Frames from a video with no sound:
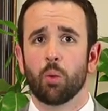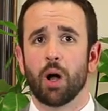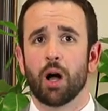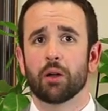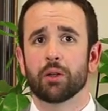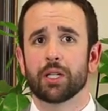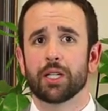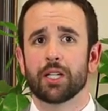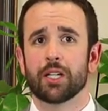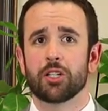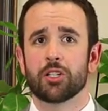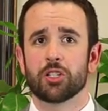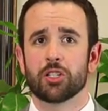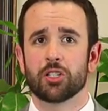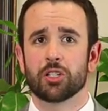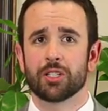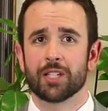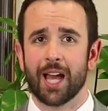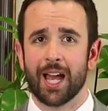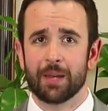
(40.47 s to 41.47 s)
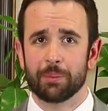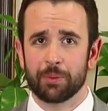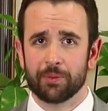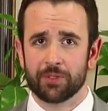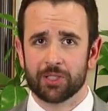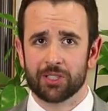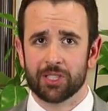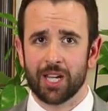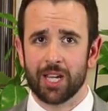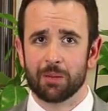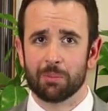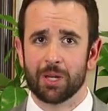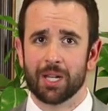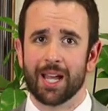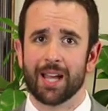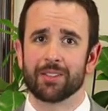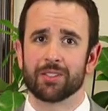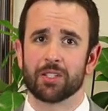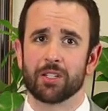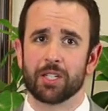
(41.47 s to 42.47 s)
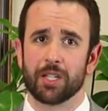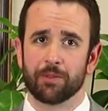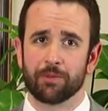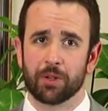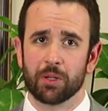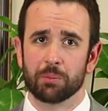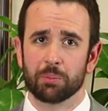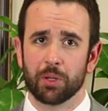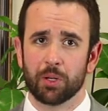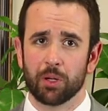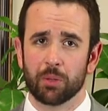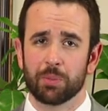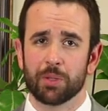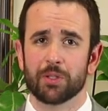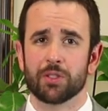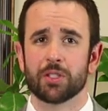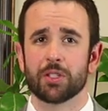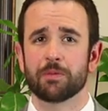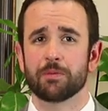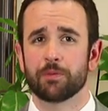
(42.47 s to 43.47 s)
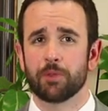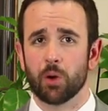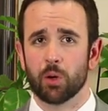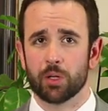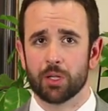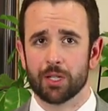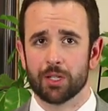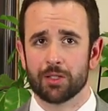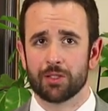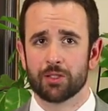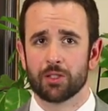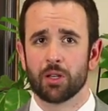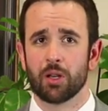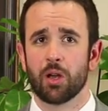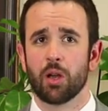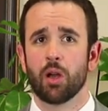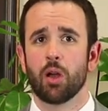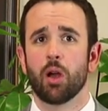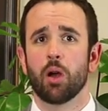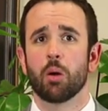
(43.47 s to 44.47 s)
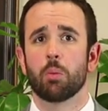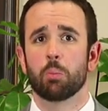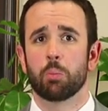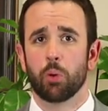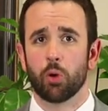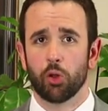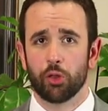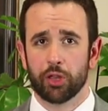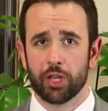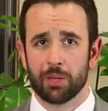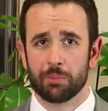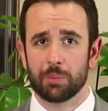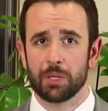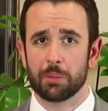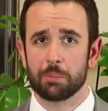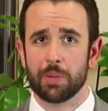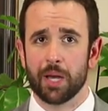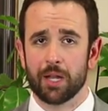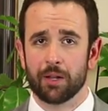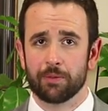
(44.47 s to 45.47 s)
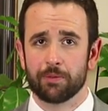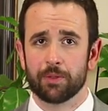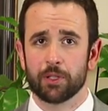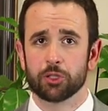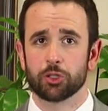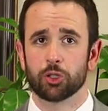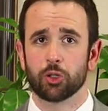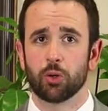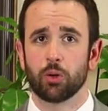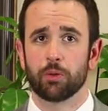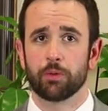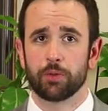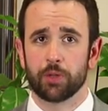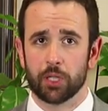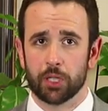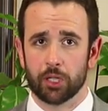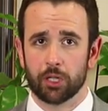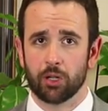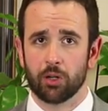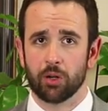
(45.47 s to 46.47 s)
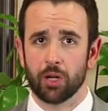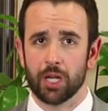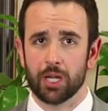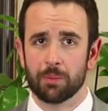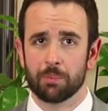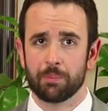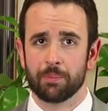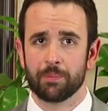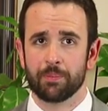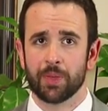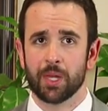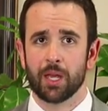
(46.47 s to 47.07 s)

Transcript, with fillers: While each type of statement has a different purpose and focus, both can be beneficial for your claim.